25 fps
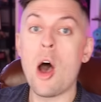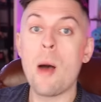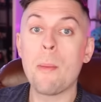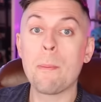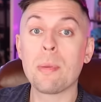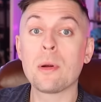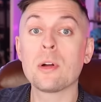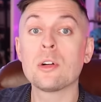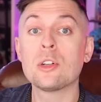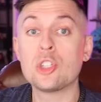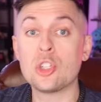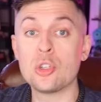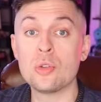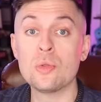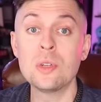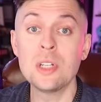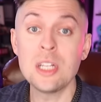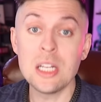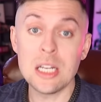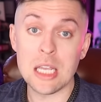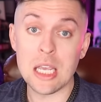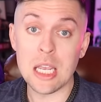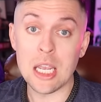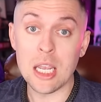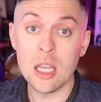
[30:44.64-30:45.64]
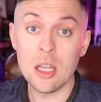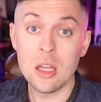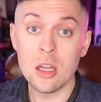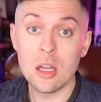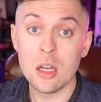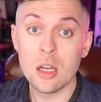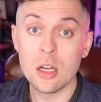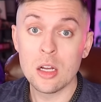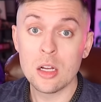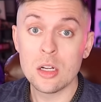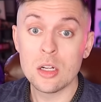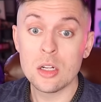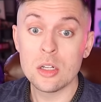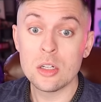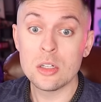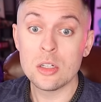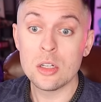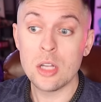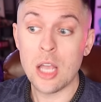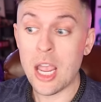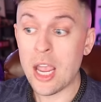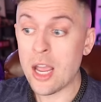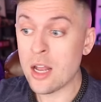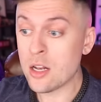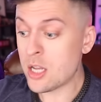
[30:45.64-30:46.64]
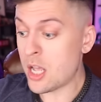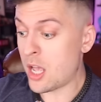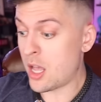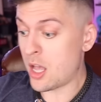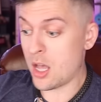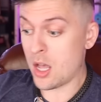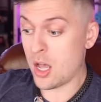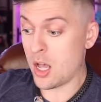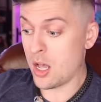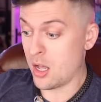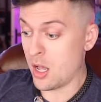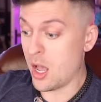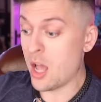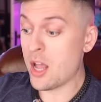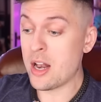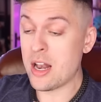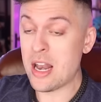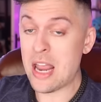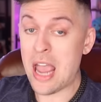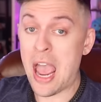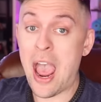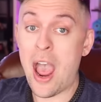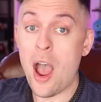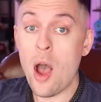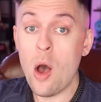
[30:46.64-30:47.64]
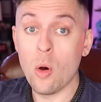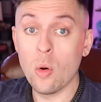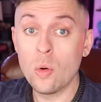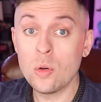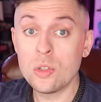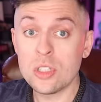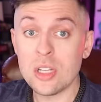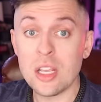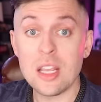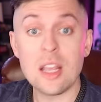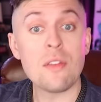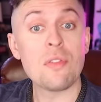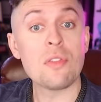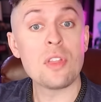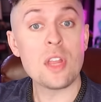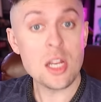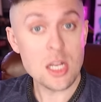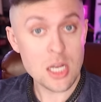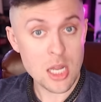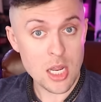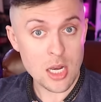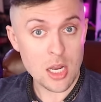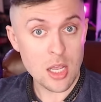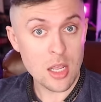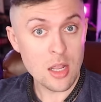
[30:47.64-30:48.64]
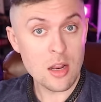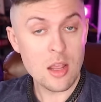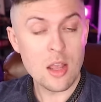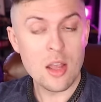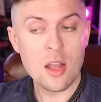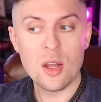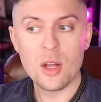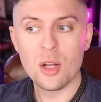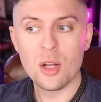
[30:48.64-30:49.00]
opportunity and a, uh, an out if they need it